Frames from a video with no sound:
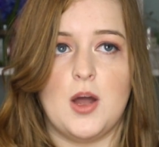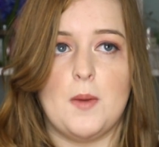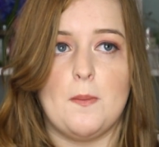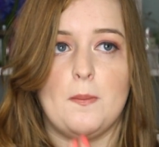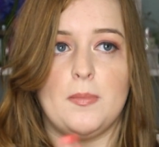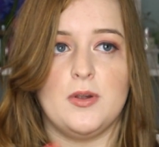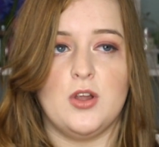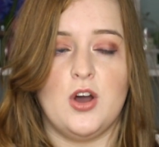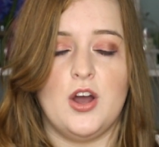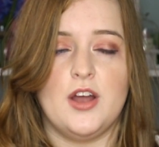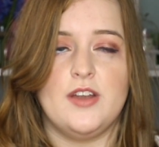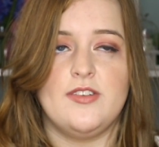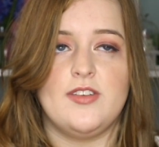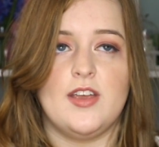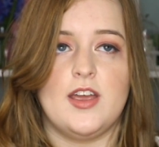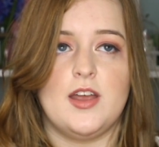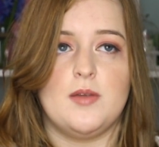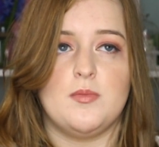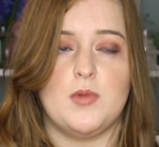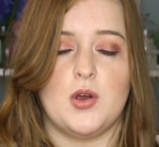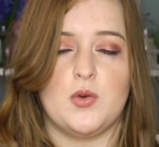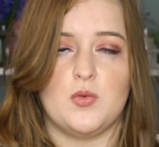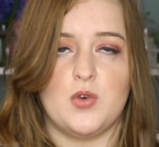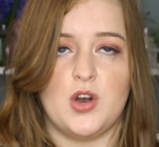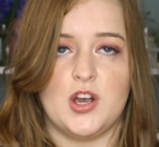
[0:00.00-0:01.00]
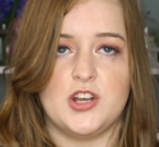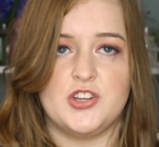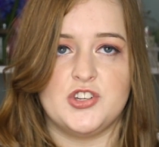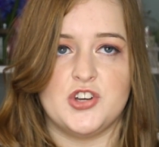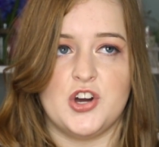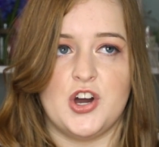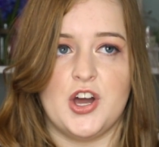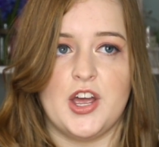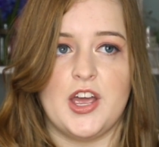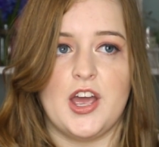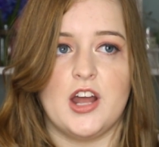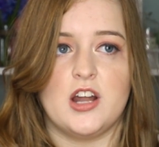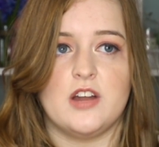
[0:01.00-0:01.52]
I'm blind in my right
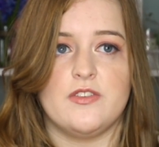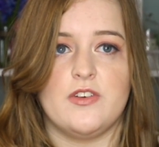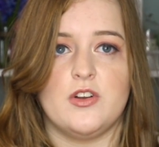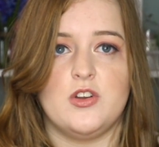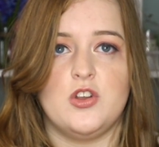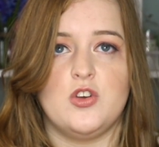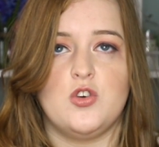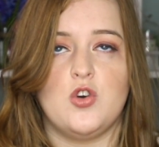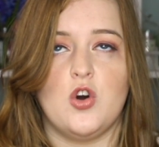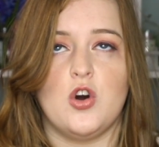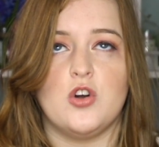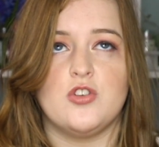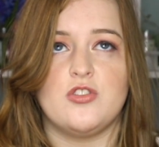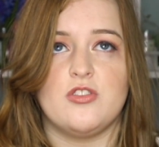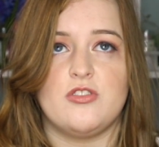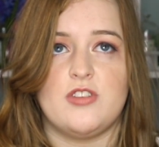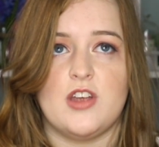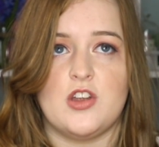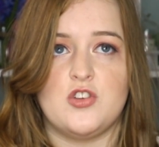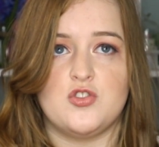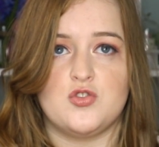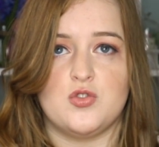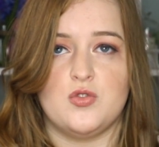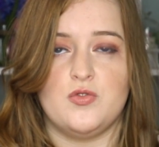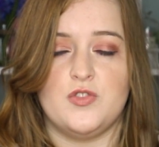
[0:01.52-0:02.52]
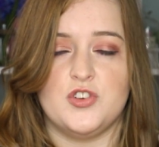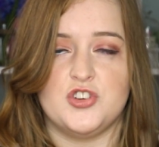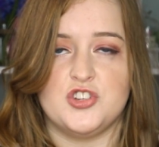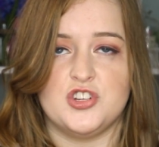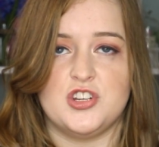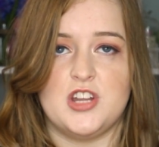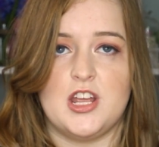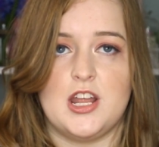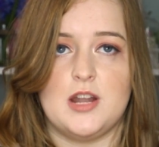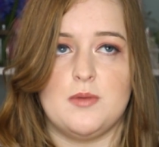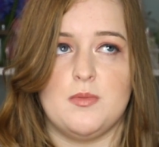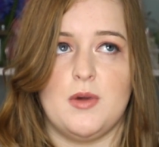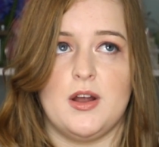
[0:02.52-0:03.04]
eye and I've only got central
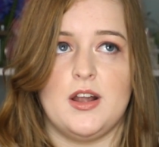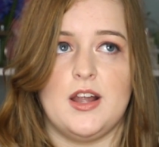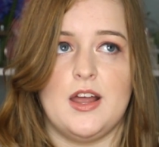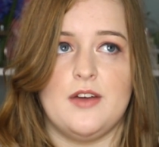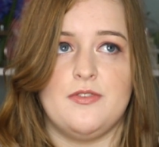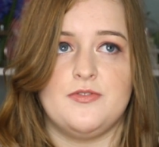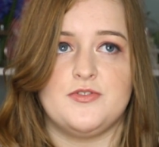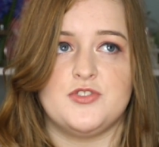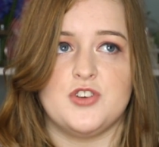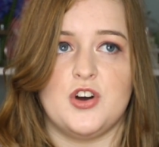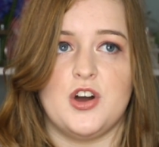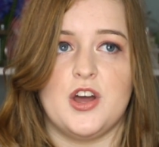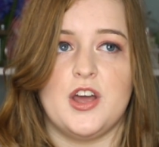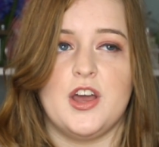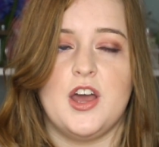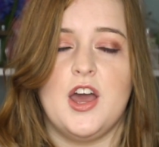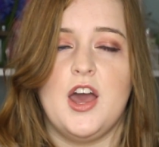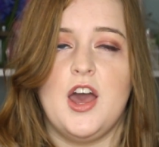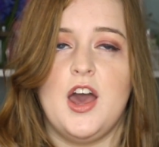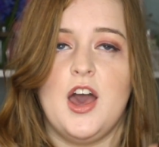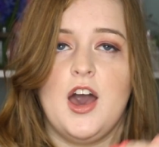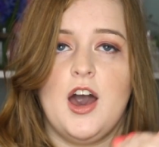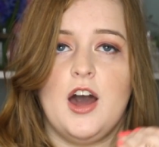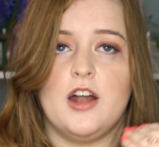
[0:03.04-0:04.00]
vision in my left eye,